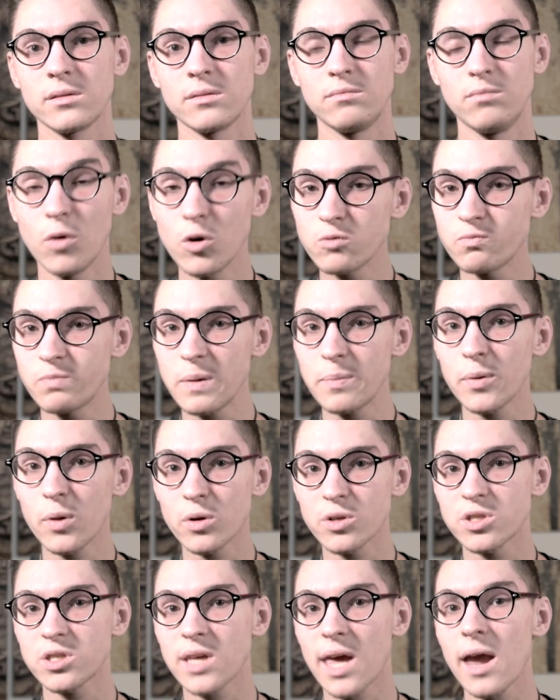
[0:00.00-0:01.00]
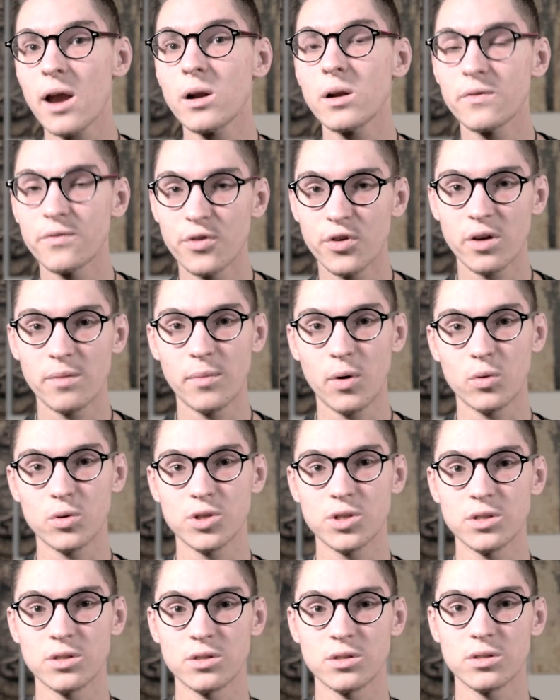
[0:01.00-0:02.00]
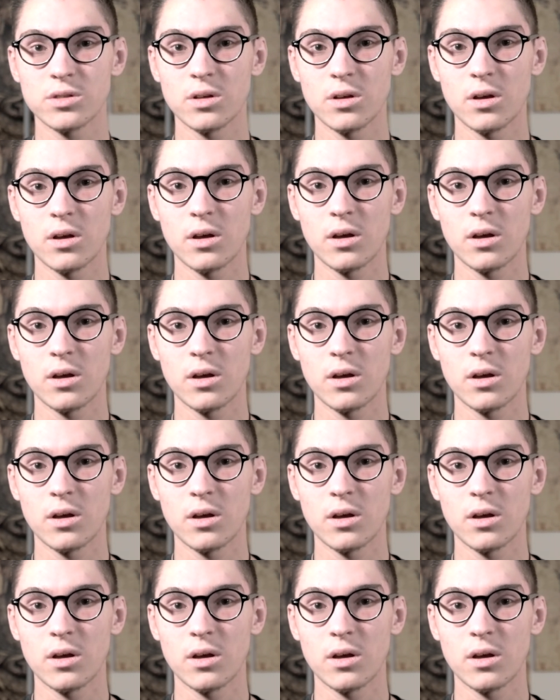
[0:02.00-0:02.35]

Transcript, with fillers: Most people are scared of their emotions.